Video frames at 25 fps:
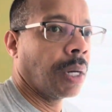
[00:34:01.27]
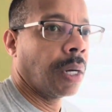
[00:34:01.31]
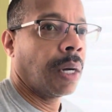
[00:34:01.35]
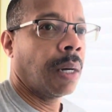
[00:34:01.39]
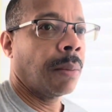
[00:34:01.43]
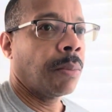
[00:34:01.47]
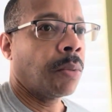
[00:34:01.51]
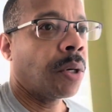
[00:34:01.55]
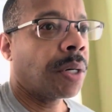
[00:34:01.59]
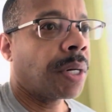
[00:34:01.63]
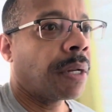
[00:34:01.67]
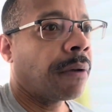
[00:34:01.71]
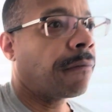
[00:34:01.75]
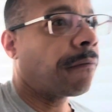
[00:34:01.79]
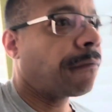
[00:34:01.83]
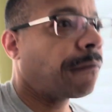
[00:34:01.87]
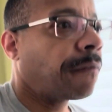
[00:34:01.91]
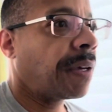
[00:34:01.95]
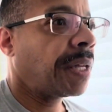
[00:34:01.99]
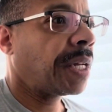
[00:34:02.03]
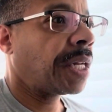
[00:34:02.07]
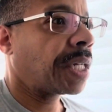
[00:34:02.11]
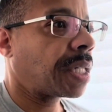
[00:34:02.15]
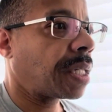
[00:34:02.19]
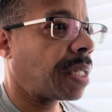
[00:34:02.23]
I'm gonna
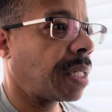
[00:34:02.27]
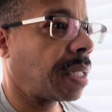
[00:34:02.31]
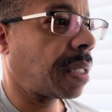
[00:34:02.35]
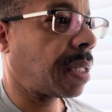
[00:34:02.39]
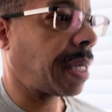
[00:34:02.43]
finish this